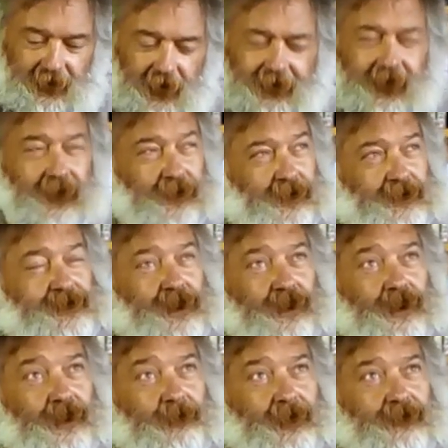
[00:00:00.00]
I think at the
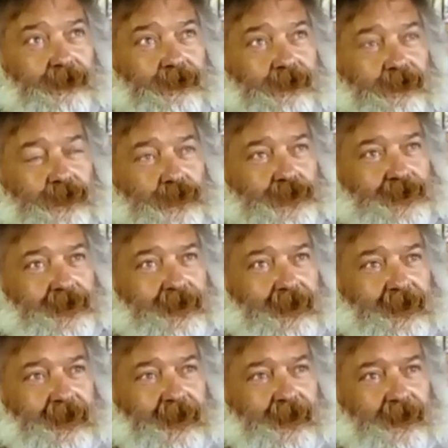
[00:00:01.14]
time in
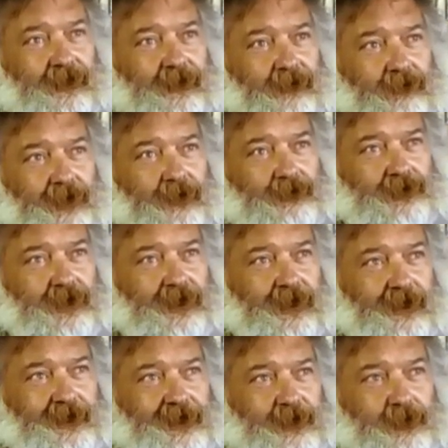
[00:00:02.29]
14, when I was looking
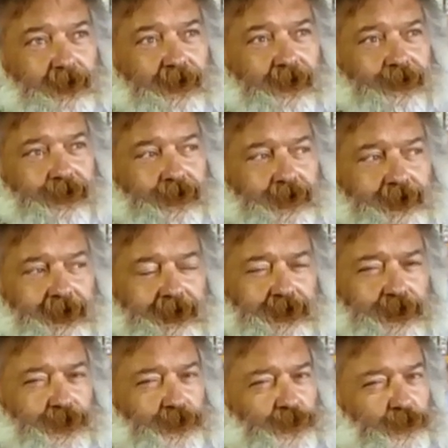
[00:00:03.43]
at this, there were
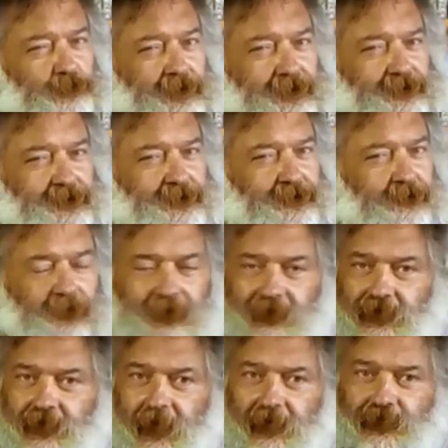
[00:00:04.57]
32 pieces of
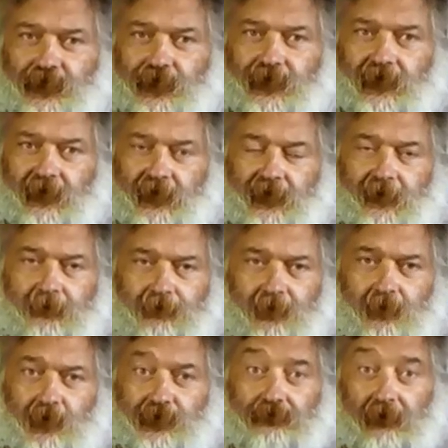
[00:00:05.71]
legislation
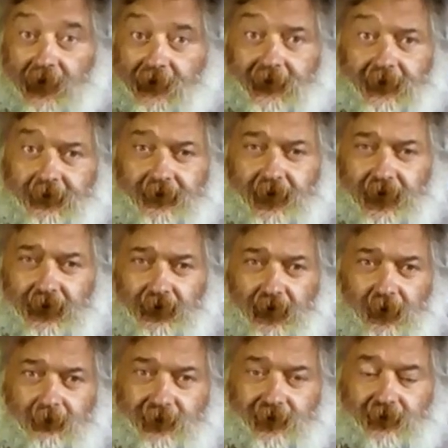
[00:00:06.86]
which related to
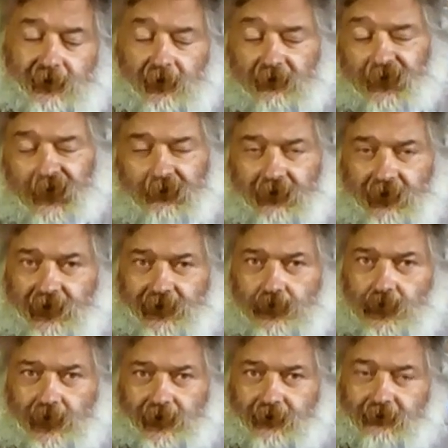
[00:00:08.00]
firearms, various
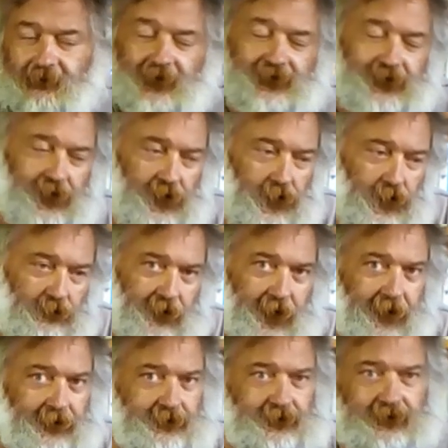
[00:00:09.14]
sorts, VCR
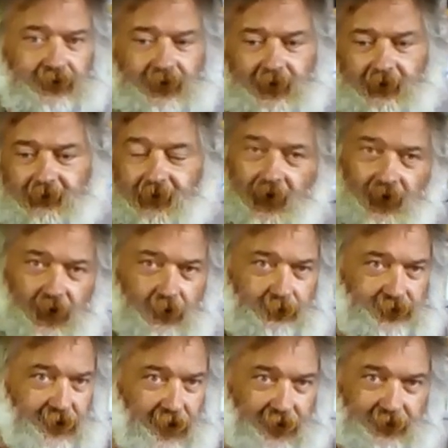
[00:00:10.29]
Act,
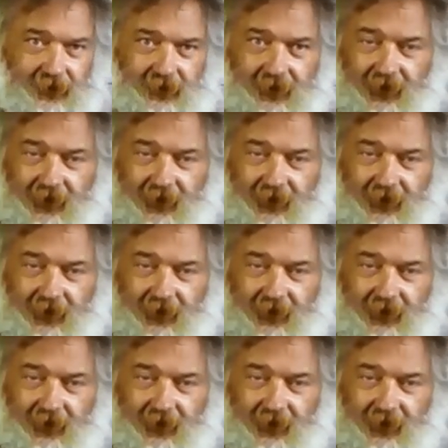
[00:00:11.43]
Firearms Act,